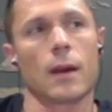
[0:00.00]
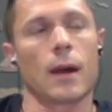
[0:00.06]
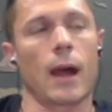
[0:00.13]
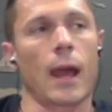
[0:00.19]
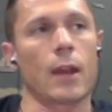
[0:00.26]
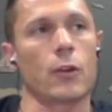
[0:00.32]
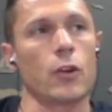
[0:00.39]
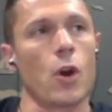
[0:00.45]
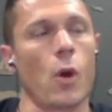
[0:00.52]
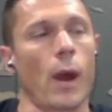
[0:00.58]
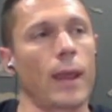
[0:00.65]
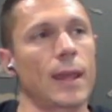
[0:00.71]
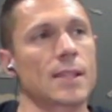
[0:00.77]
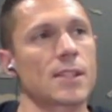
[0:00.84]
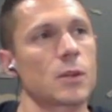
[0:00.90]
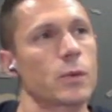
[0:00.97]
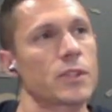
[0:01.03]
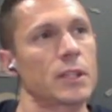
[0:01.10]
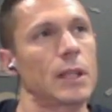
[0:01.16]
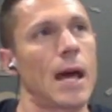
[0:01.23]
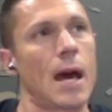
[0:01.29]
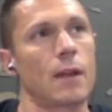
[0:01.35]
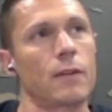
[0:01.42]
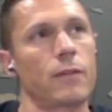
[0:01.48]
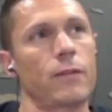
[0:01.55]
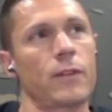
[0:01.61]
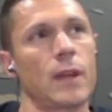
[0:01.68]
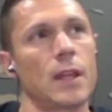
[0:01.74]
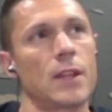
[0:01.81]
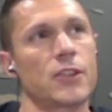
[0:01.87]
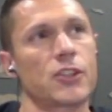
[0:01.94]
I don't know. I guess it was a lot of
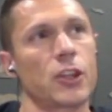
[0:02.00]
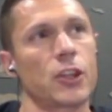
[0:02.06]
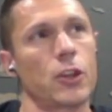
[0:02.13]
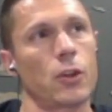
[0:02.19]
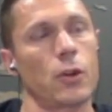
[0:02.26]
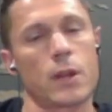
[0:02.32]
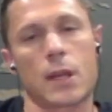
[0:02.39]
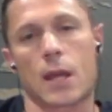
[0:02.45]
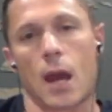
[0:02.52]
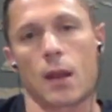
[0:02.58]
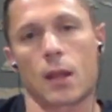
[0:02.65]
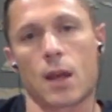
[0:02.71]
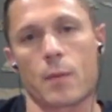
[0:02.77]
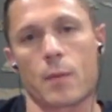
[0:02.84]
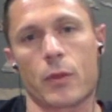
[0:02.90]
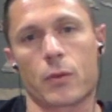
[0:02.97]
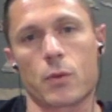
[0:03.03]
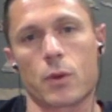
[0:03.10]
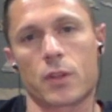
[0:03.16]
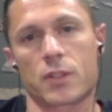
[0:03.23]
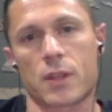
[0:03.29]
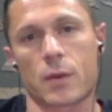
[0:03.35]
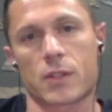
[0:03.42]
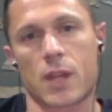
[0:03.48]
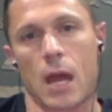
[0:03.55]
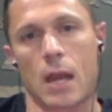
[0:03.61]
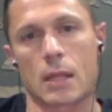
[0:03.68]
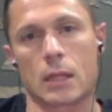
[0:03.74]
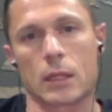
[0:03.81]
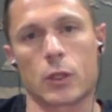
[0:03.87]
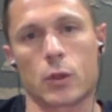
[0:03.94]
insecurity kind of coming through because I was kind
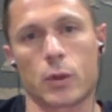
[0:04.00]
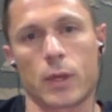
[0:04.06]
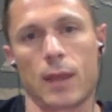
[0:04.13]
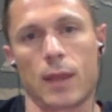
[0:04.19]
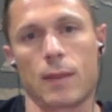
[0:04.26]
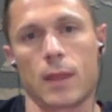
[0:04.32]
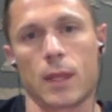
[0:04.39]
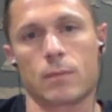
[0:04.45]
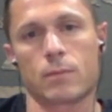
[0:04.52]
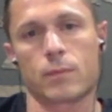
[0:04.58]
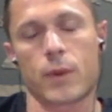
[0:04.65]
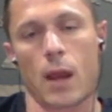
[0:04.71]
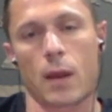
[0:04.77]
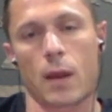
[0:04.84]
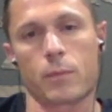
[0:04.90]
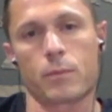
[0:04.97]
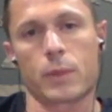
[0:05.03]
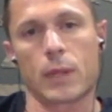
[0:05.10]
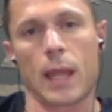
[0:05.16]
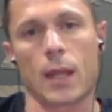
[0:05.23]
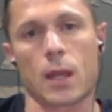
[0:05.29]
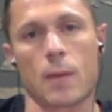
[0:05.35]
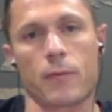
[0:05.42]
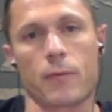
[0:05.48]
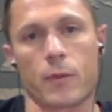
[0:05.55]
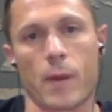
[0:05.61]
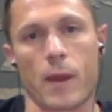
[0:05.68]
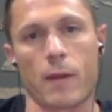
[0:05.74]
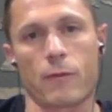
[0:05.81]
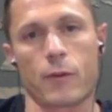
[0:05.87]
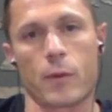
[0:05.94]
of a little kid that kind of played up from
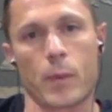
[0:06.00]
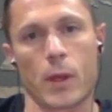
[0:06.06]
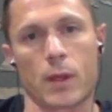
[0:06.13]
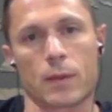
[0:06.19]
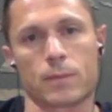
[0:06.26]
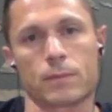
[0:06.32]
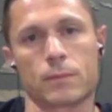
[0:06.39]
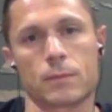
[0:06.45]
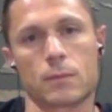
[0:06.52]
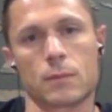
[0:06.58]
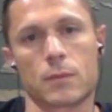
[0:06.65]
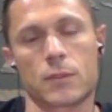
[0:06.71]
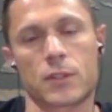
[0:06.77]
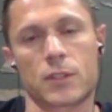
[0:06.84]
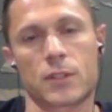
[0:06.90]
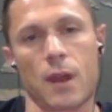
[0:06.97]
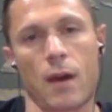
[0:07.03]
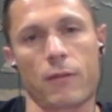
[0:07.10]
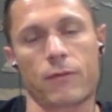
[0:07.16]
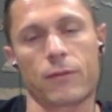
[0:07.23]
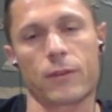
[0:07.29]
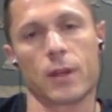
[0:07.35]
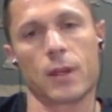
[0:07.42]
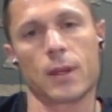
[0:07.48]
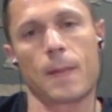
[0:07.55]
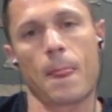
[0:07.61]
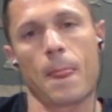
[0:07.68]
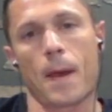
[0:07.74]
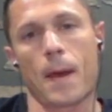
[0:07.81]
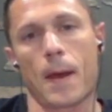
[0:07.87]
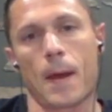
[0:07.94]
my football stuff.
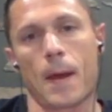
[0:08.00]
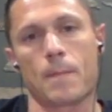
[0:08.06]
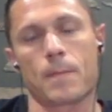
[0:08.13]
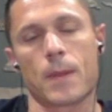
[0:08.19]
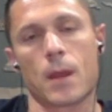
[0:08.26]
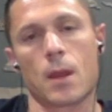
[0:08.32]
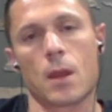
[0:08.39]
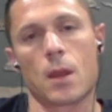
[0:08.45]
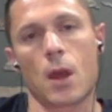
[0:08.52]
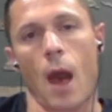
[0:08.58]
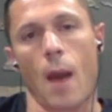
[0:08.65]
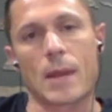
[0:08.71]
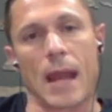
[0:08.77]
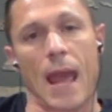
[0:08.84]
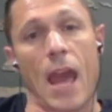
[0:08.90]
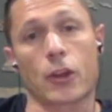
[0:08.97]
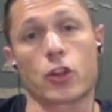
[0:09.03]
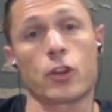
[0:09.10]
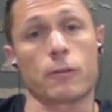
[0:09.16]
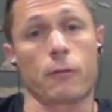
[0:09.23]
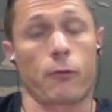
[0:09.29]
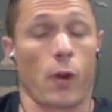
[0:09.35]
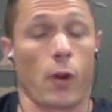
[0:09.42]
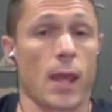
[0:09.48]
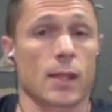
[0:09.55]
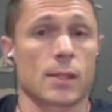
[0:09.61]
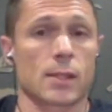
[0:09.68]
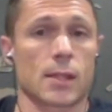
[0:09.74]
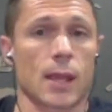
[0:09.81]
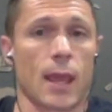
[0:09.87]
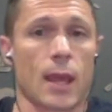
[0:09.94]
I mean, I had good
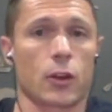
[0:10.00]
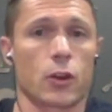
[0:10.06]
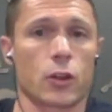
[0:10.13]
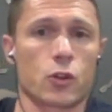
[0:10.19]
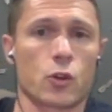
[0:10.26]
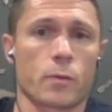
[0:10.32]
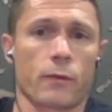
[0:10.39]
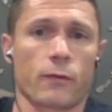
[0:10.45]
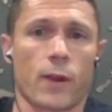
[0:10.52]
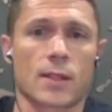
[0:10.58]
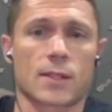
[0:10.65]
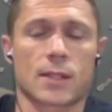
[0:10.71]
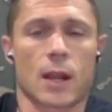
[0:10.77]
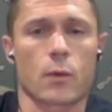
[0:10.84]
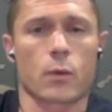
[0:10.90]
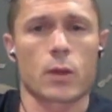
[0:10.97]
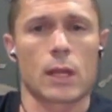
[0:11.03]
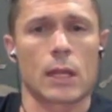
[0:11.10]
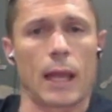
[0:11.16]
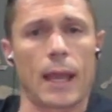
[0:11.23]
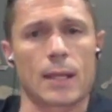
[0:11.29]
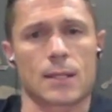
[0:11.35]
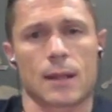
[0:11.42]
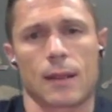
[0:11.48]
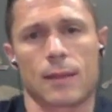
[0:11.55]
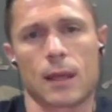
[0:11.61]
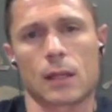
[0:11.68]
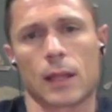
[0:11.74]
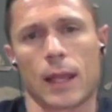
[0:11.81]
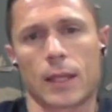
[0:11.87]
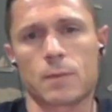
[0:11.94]
friends. I had a good group of friends that I really liked and I
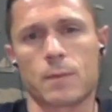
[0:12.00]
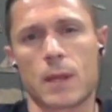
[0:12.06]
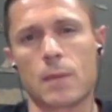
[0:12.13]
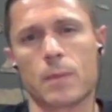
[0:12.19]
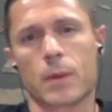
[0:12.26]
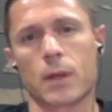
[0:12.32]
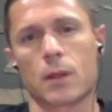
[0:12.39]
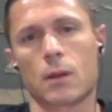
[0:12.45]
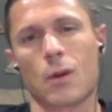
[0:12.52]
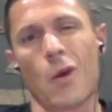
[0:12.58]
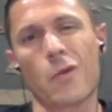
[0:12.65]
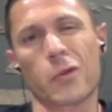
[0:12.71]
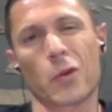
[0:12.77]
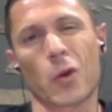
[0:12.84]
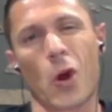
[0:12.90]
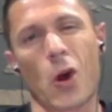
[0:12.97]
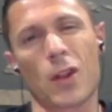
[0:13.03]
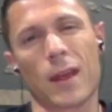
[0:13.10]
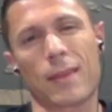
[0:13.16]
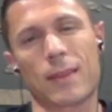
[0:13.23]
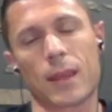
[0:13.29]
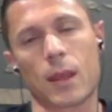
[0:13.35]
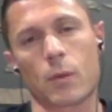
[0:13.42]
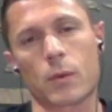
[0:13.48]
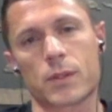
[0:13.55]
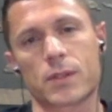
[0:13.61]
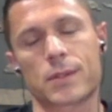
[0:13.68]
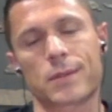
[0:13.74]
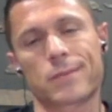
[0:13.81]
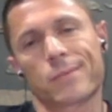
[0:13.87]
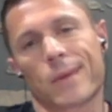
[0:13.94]
think liked me. But overall, I think I
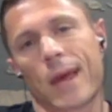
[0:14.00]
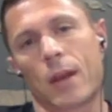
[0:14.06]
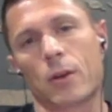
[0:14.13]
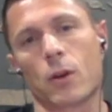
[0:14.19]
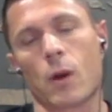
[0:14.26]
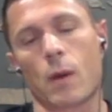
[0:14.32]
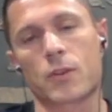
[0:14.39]
don't know.